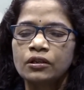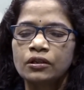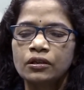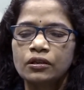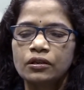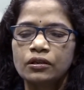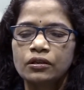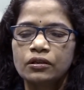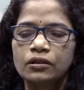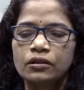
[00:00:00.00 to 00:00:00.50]

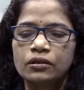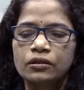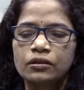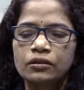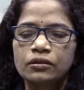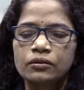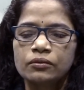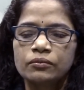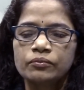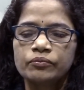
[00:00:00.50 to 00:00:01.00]

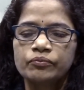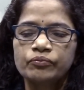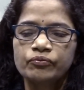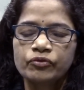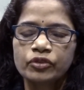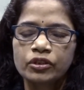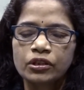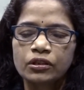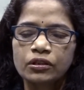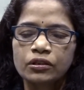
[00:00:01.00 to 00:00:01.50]

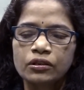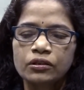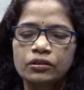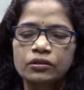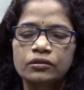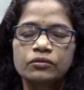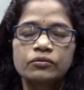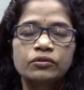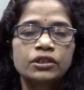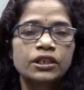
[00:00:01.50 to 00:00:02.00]

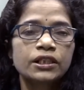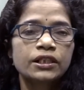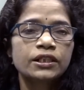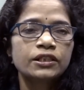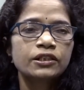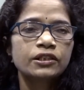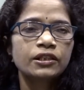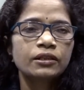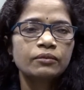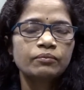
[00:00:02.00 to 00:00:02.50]
the
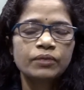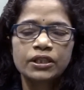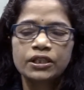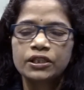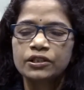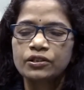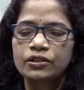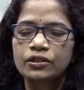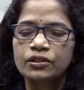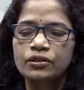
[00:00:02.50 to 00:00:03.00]
traditional
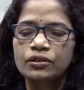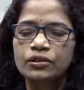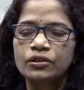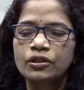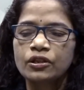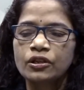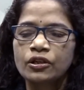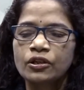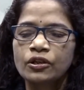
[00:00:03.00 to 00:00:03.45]
medicines,